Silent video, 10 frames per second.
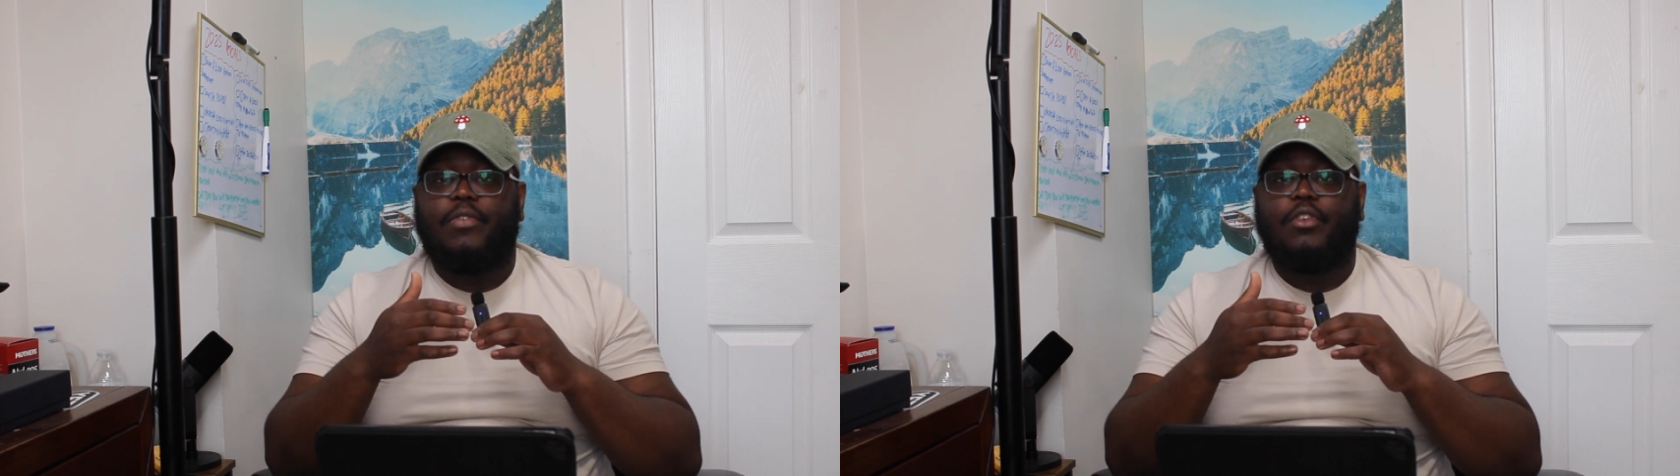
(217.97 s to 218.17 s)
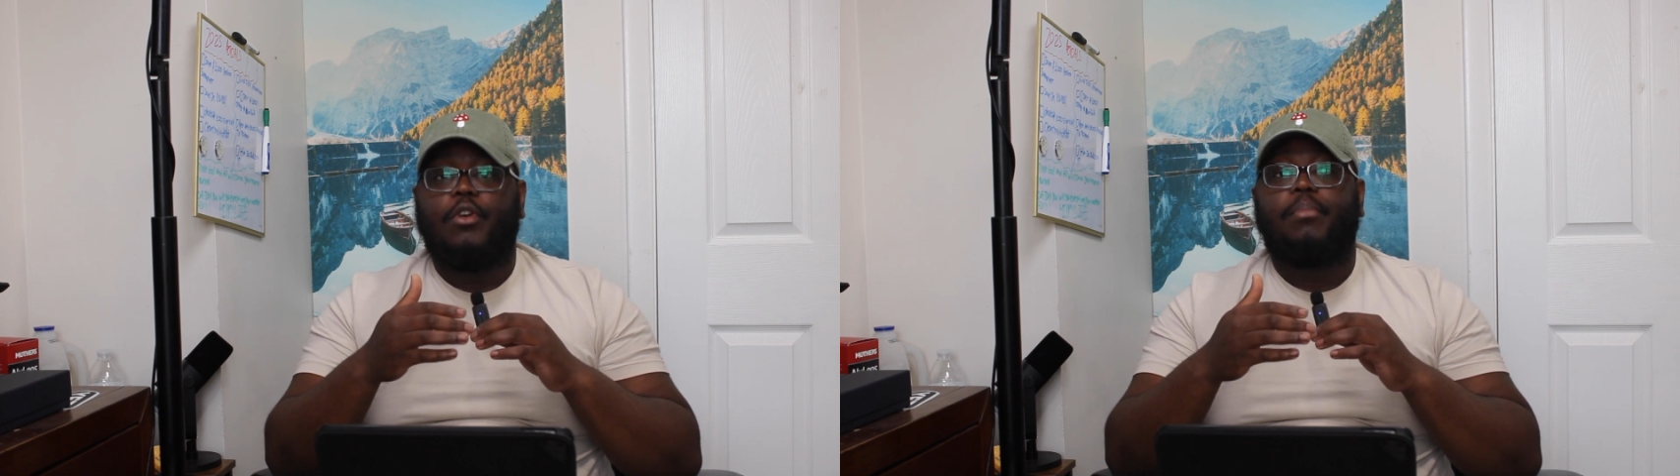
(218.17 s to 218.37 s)

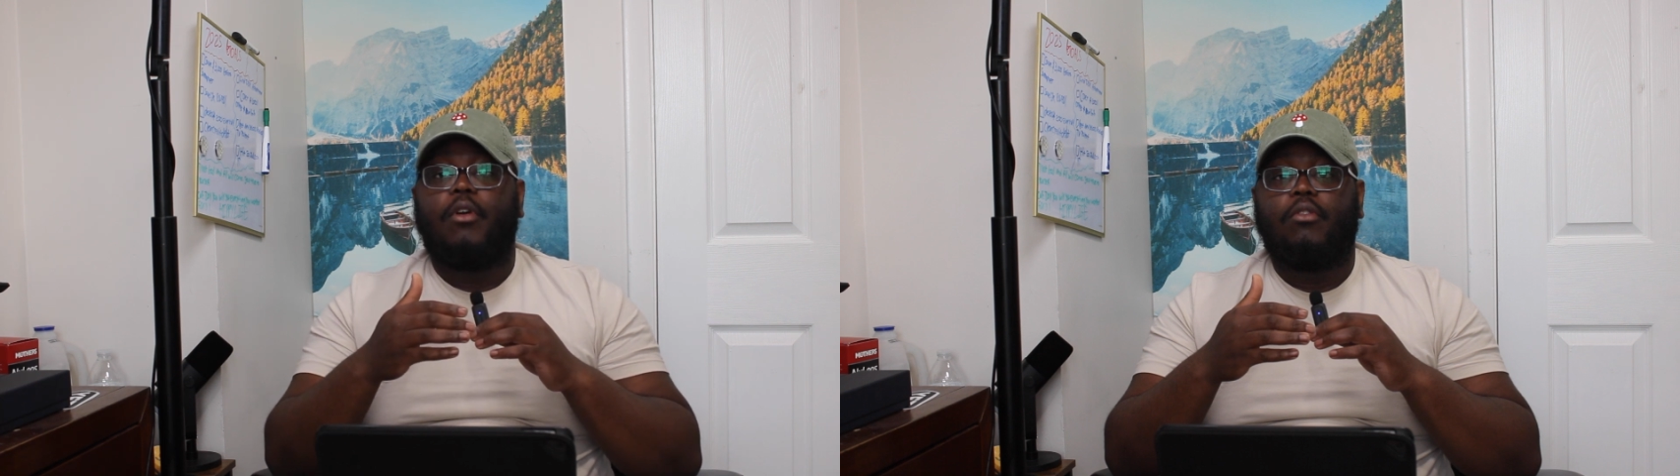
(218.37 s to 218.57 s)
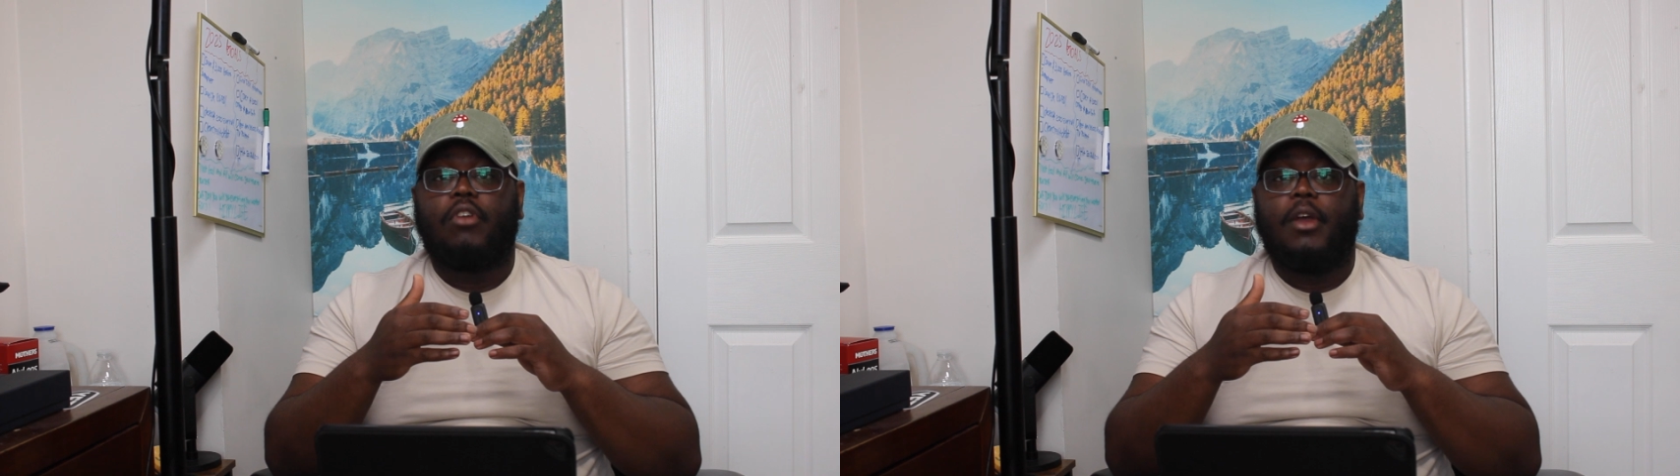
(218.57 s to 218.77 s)
for your
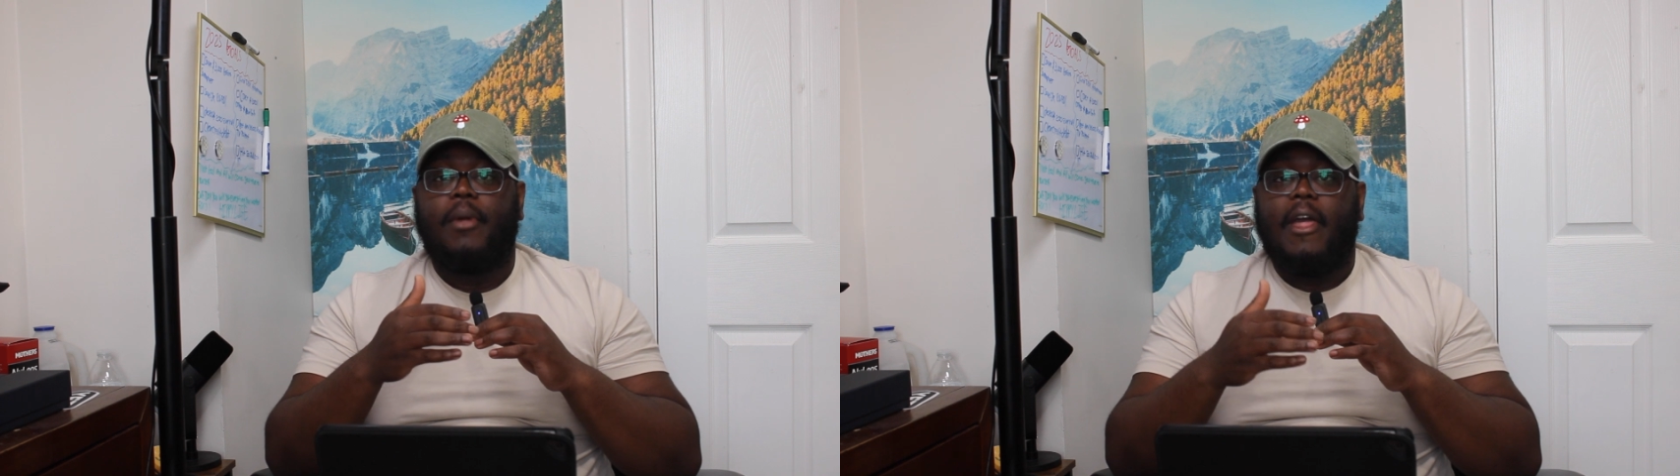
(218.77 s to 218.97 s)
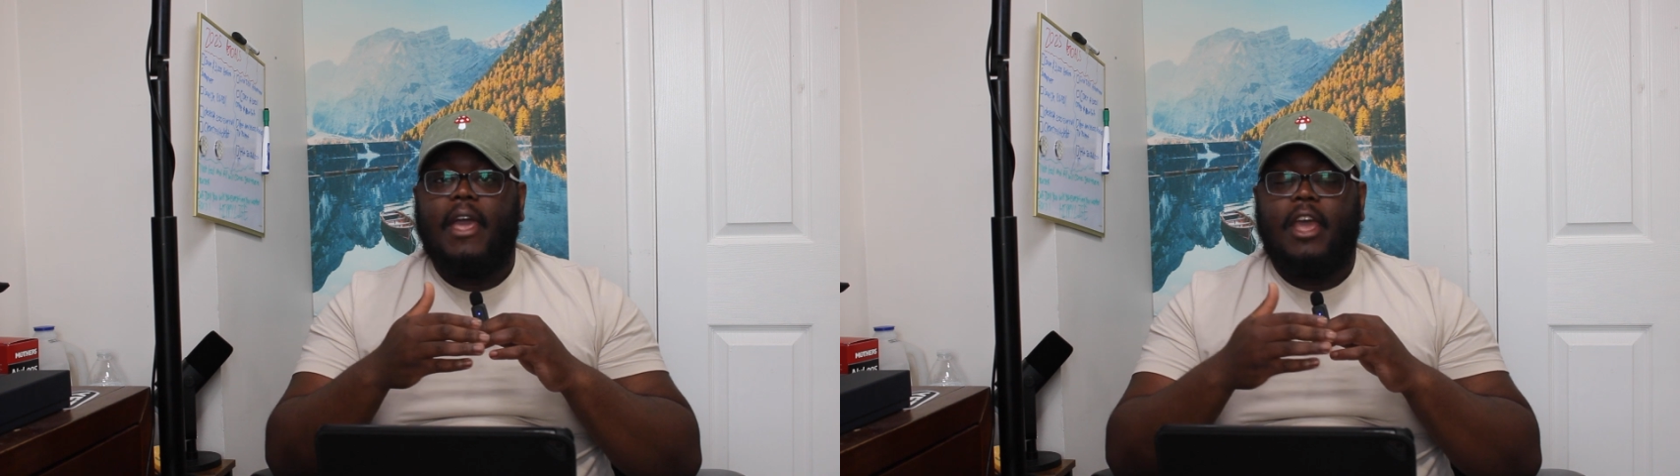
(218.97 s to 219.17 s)
program,
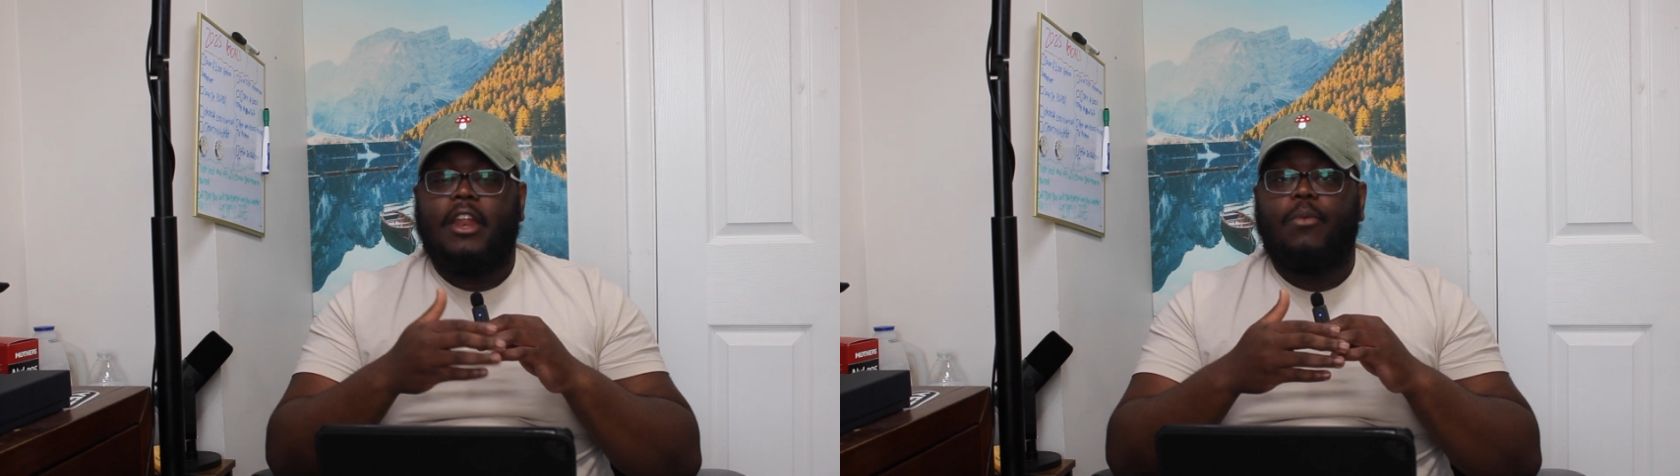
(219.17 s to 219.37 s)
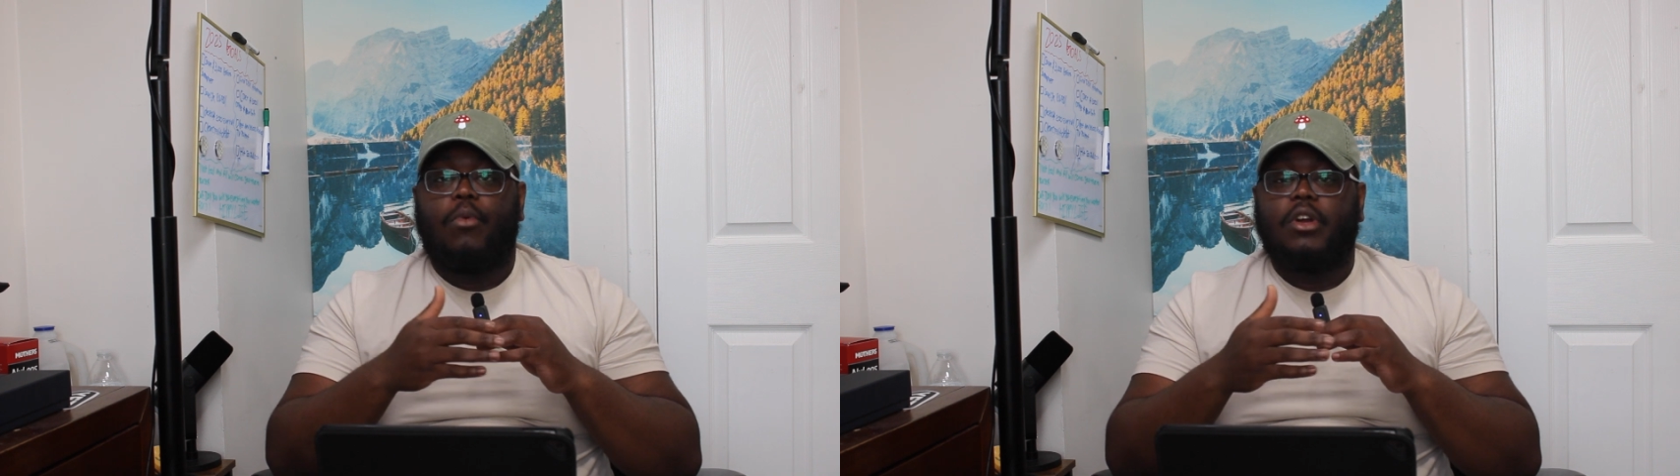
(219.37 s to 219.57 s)
and
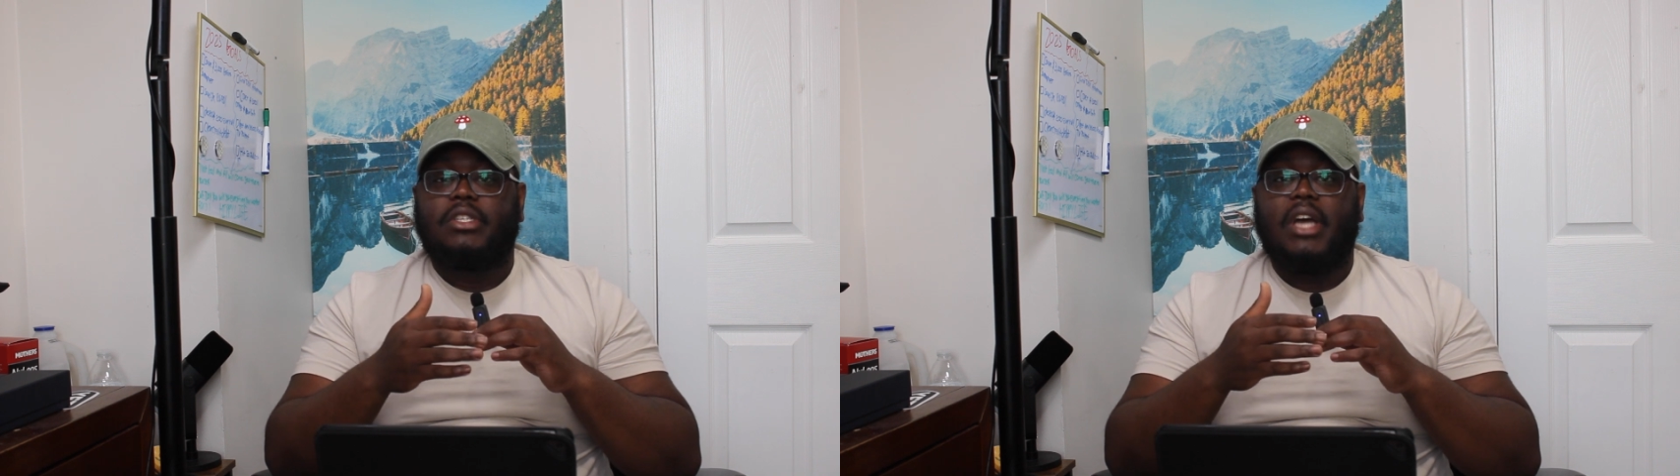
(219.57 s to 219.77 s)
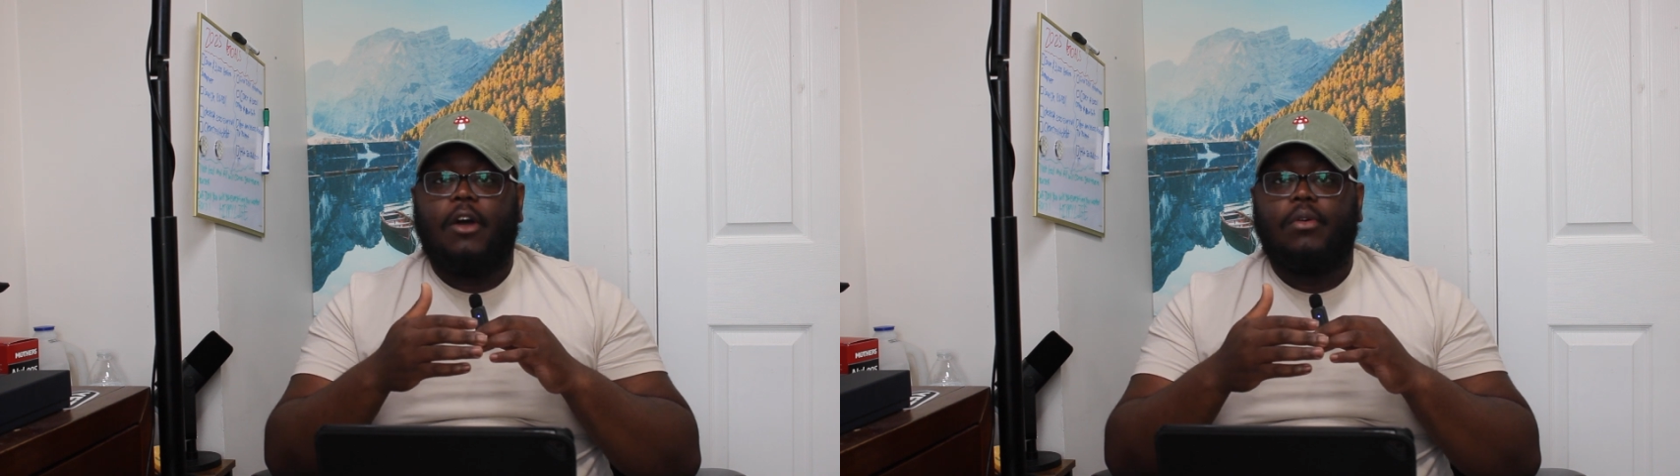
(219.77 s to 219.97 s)
it
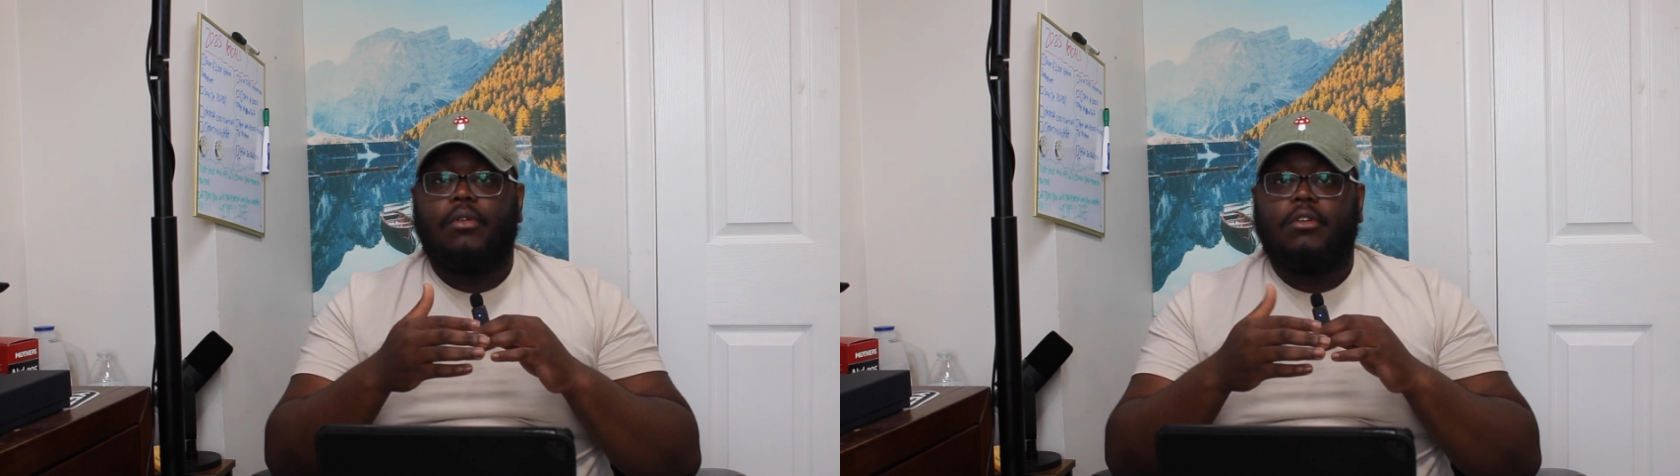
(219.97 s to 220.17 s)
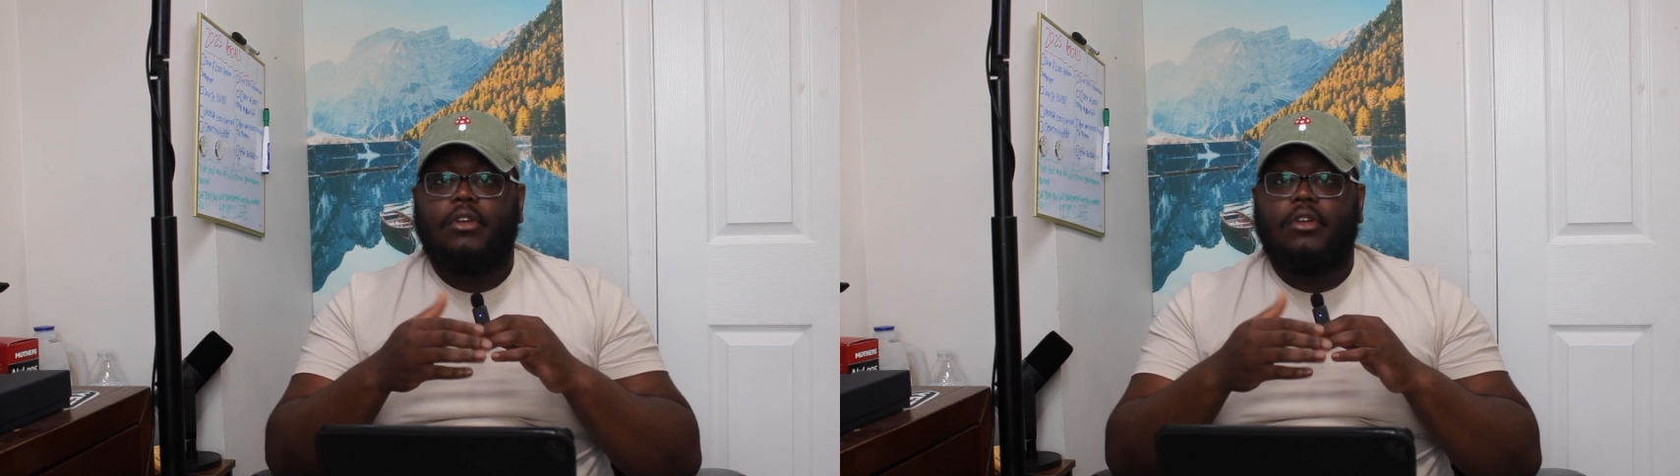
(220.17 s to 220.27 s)
works out.